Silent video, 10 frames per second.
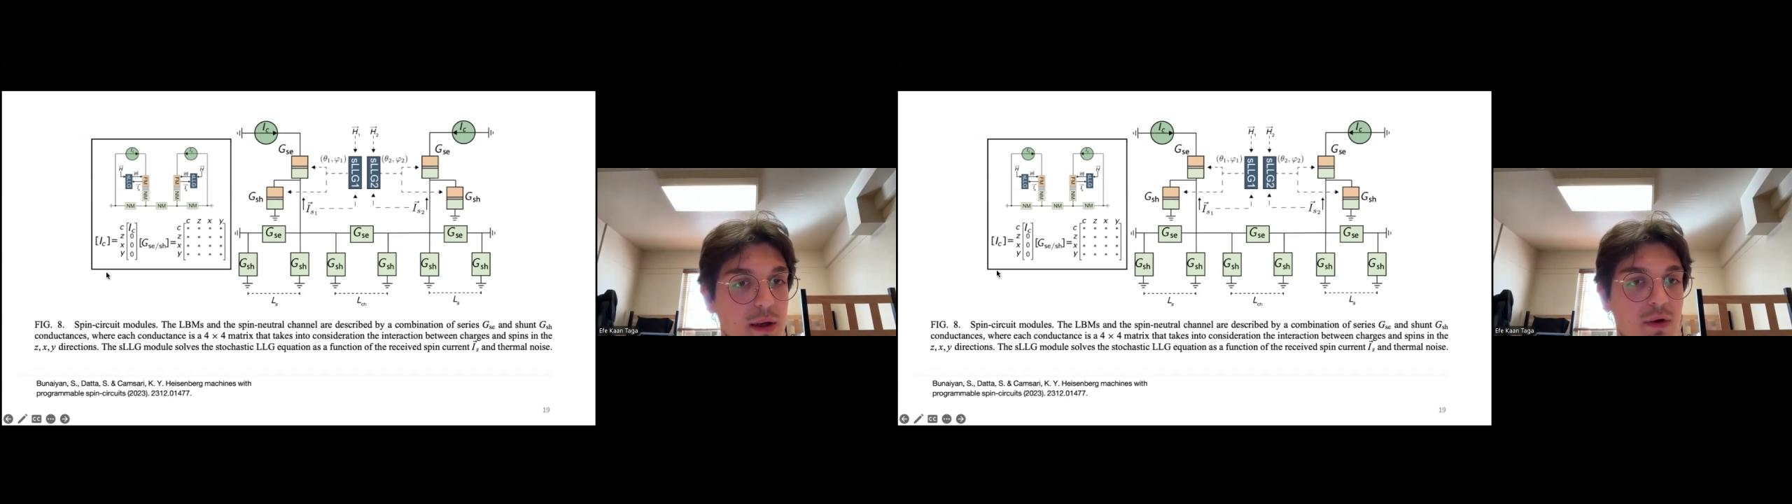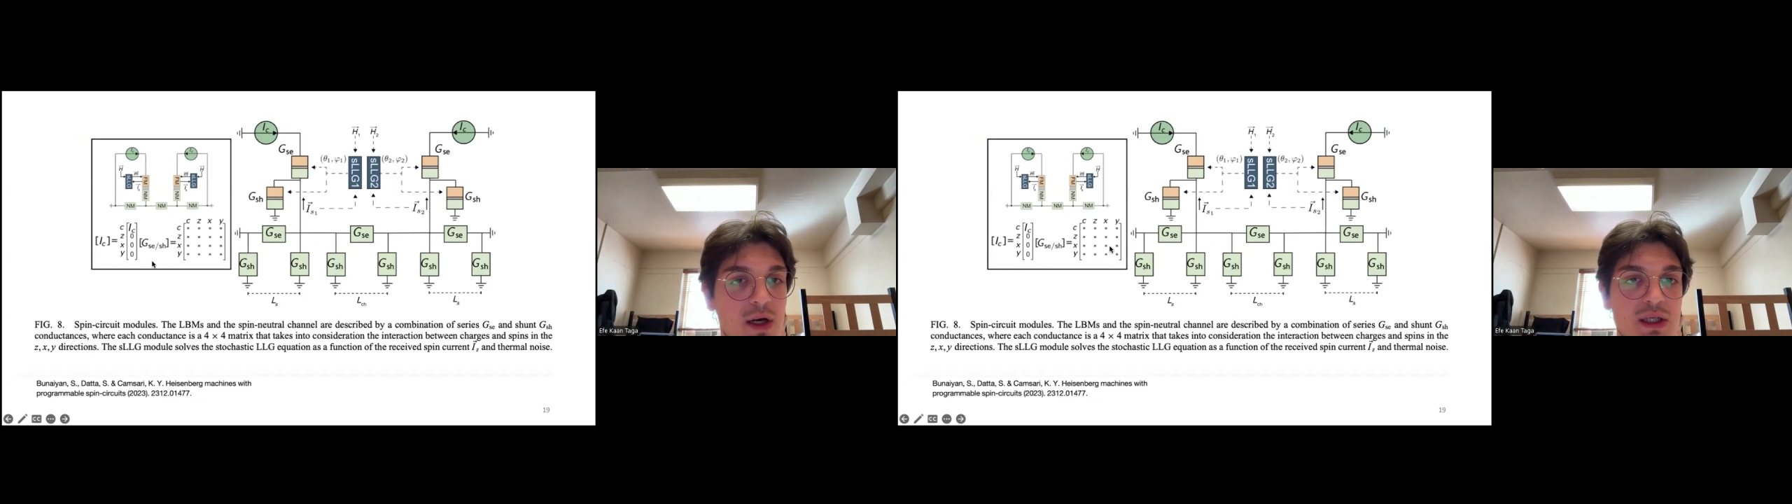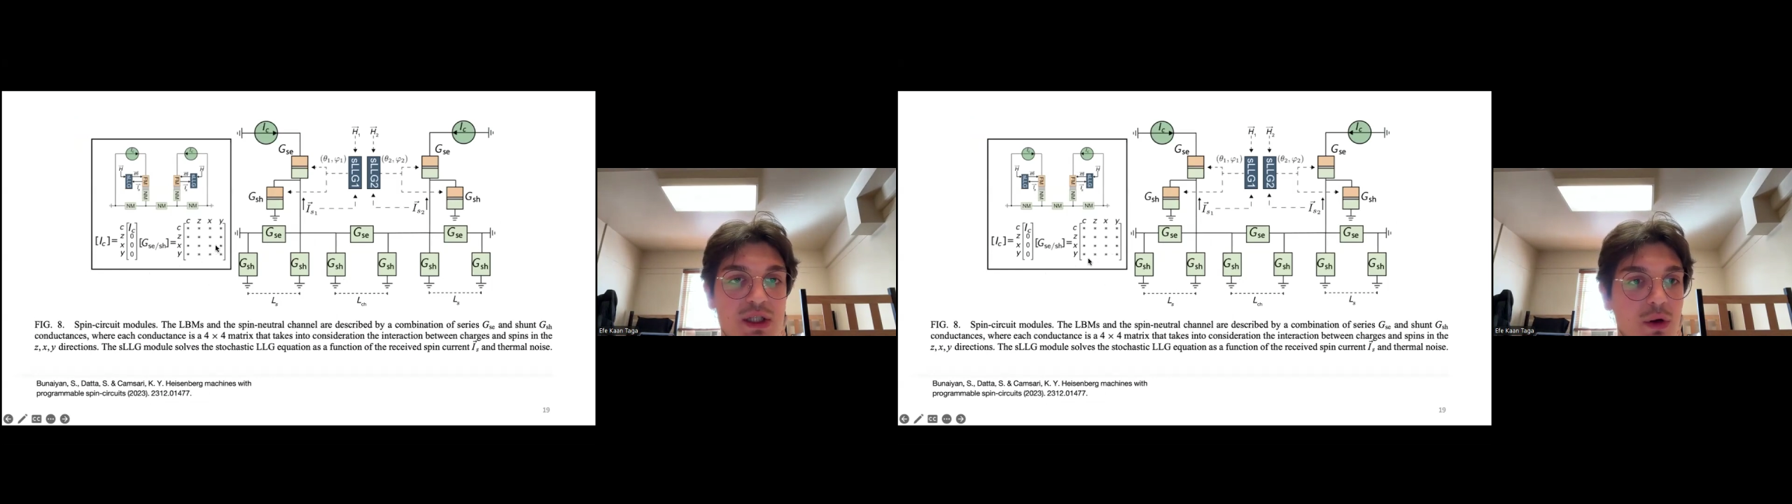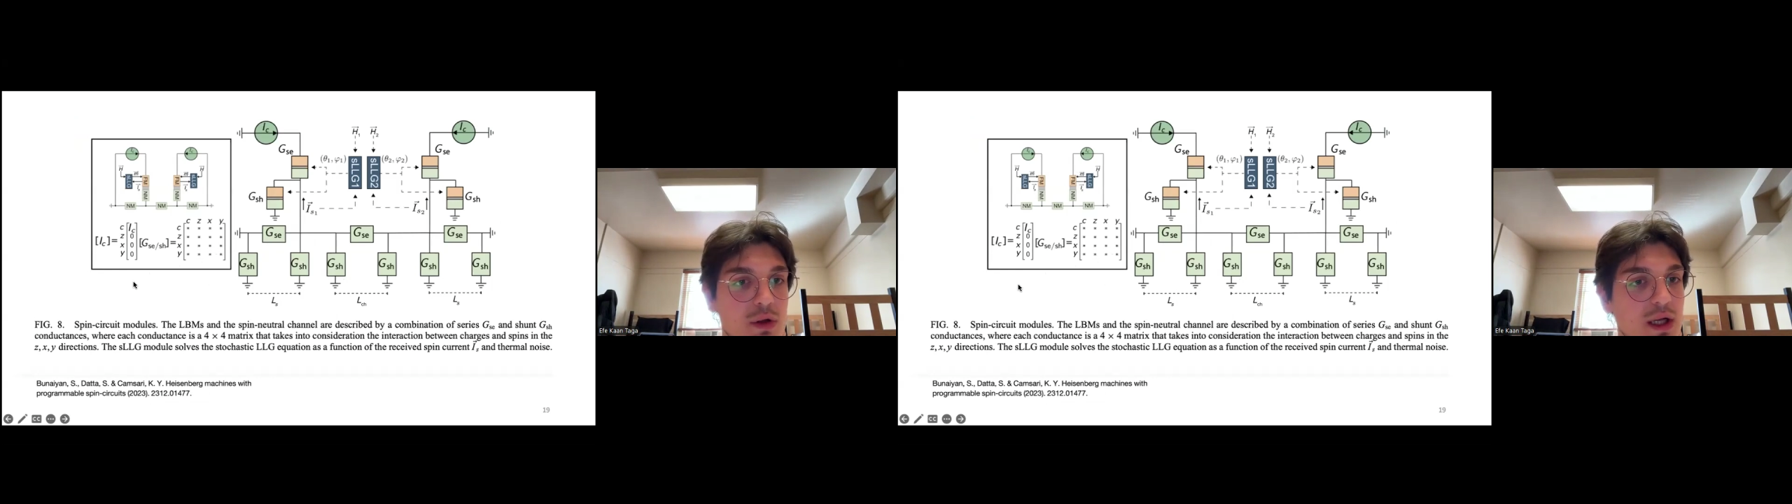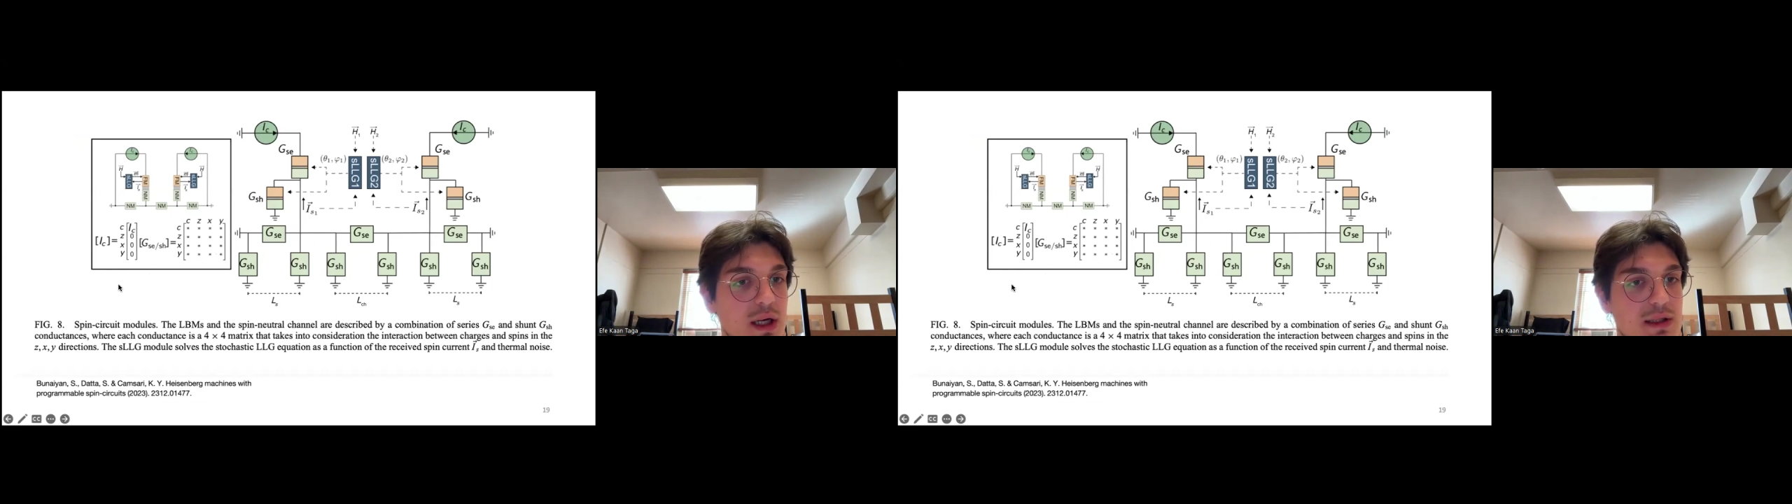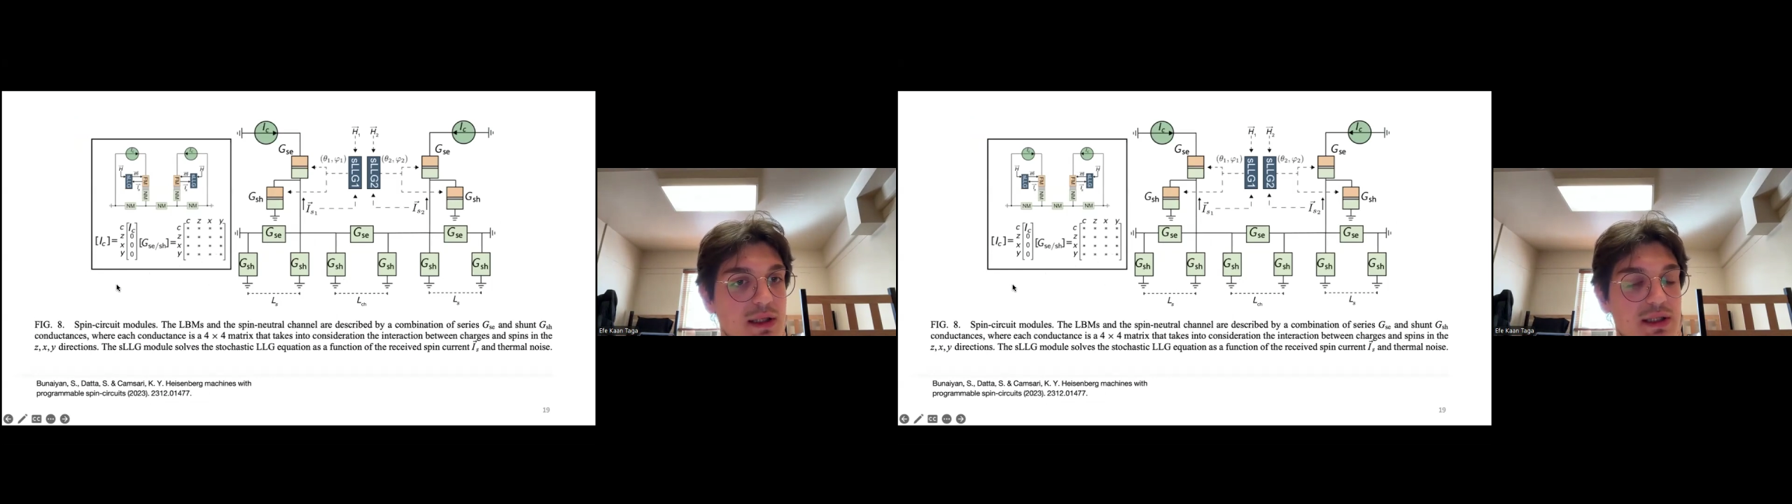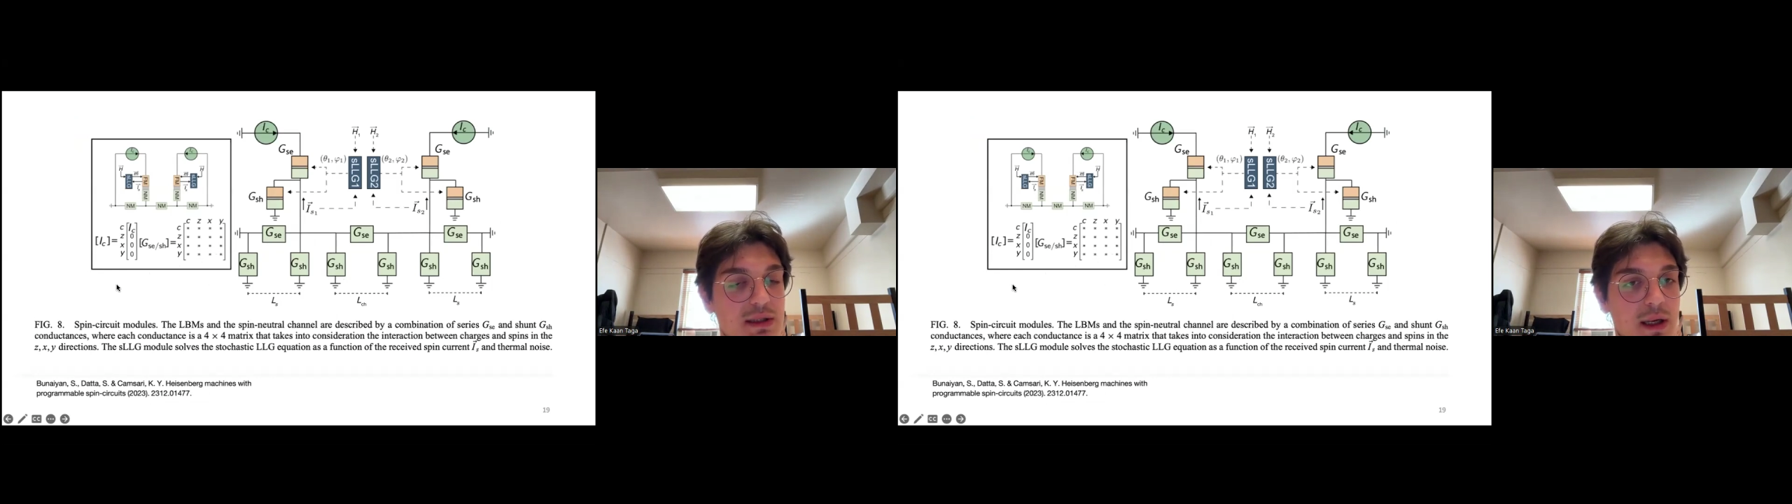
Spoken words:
where each conductors